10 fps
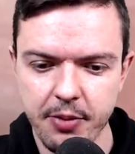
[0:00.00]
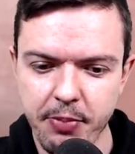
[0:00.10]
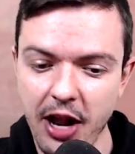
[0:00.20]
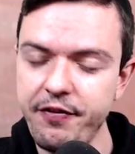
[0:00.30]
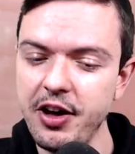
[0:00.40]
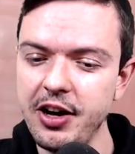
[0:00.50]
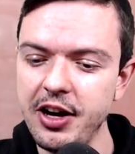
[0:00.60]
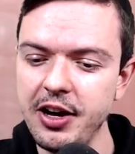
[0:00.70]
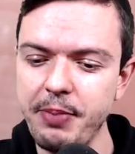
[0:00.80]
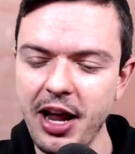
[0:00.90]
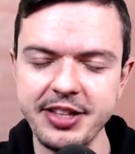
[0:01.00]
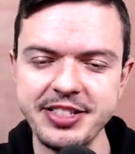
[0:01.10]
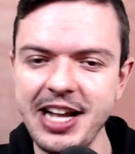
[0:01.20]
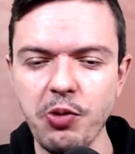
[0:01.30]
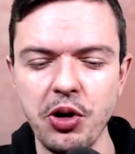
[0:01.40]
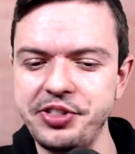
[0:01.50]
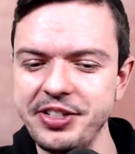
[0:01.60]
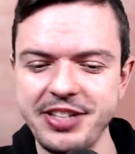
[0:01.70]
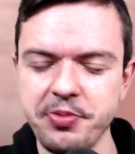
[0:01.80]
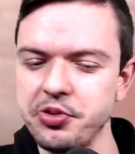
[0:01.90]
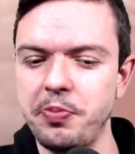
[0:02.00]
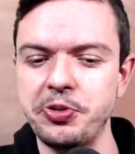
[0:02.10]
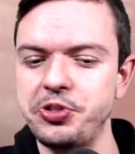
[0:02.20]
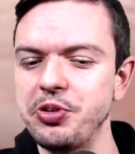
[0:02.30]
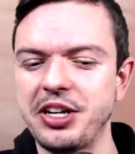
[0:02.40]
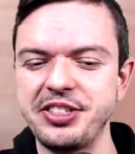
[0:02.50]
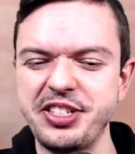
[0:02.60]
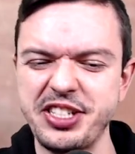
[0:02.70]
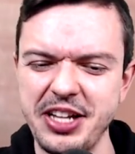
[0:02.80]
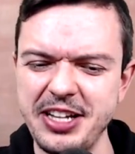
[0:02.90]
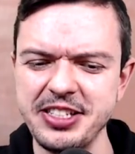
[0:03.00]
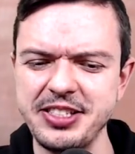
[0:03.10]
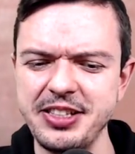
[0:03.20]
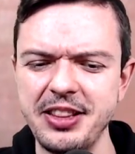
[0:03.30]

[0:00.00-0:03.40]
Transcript: But if, uh, but it's not one of those things that I'm just gonna pursue because it's just it's just